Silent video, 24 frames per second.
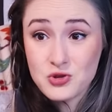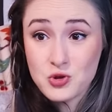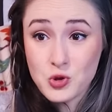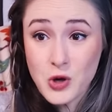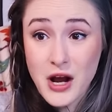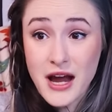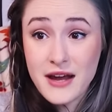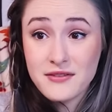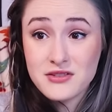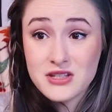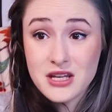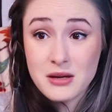
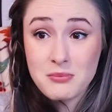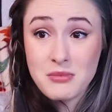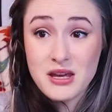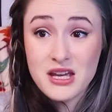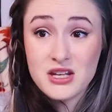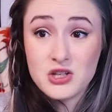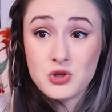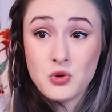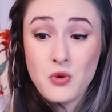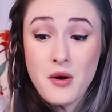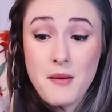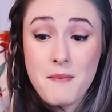drives him
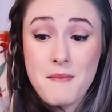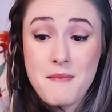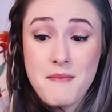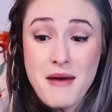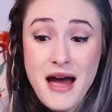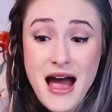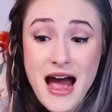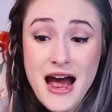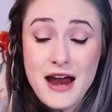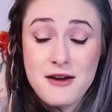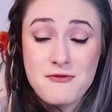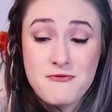into a
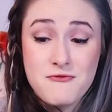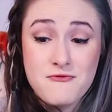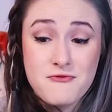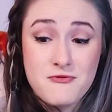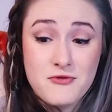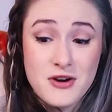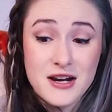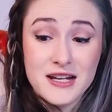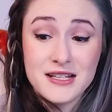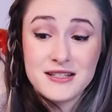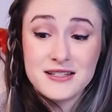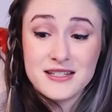mad
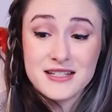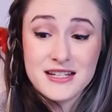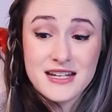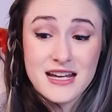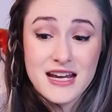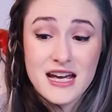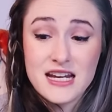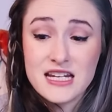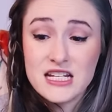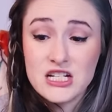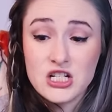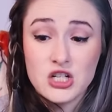
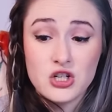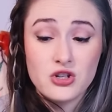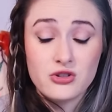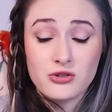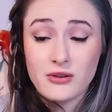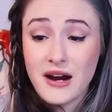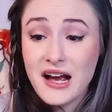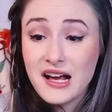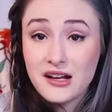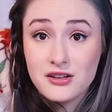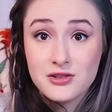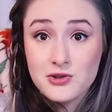frenzy, and he
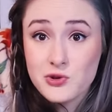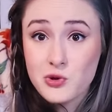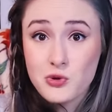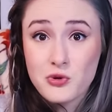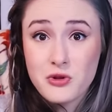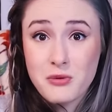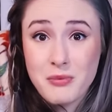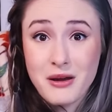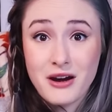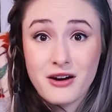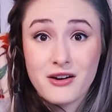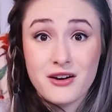cracks
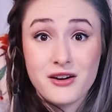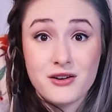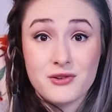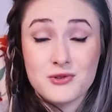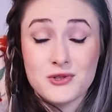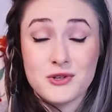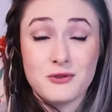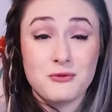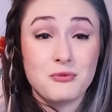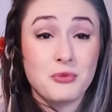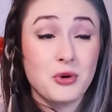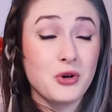through the
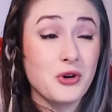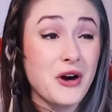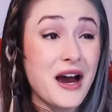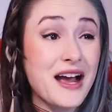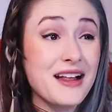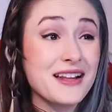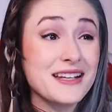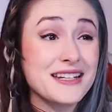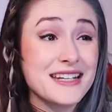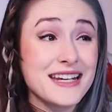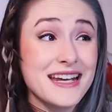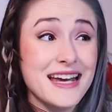barriers of
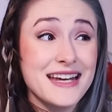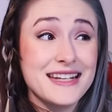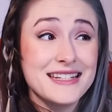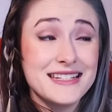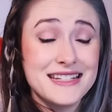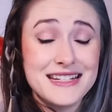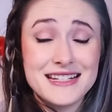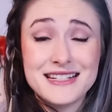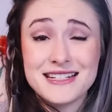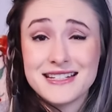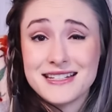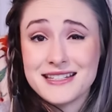morality and
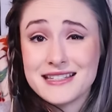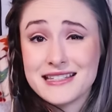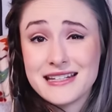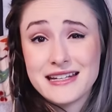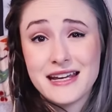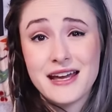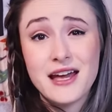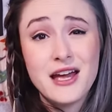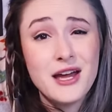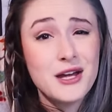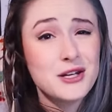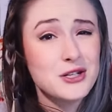
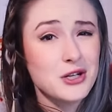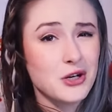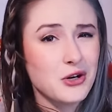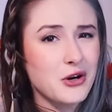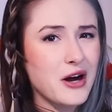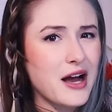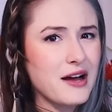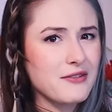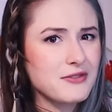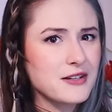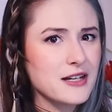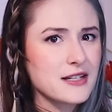decency to
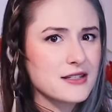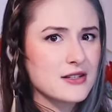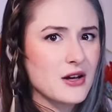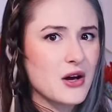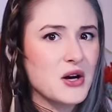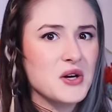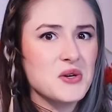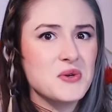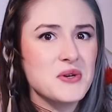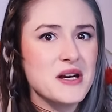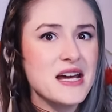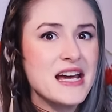craft his
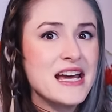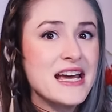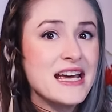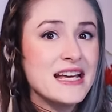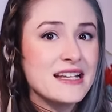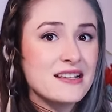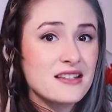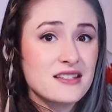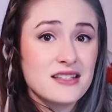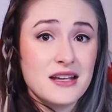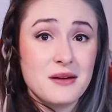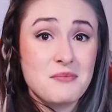own
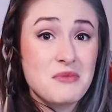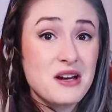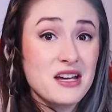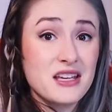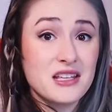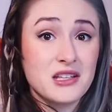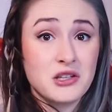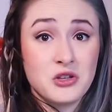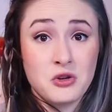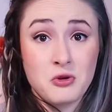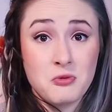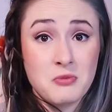semi
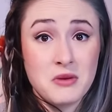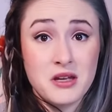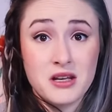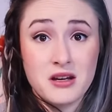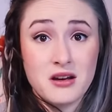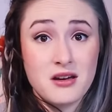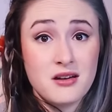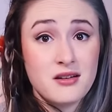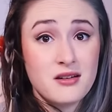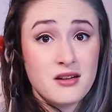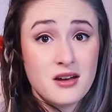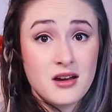
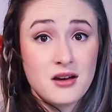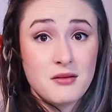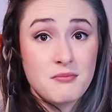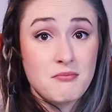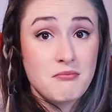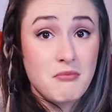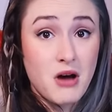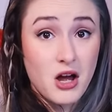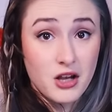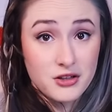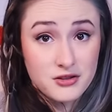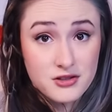human
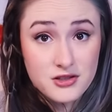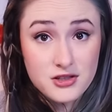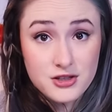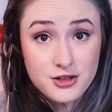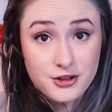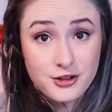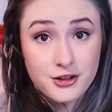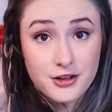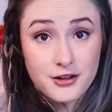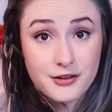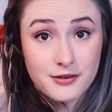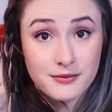
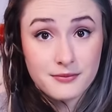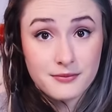monster.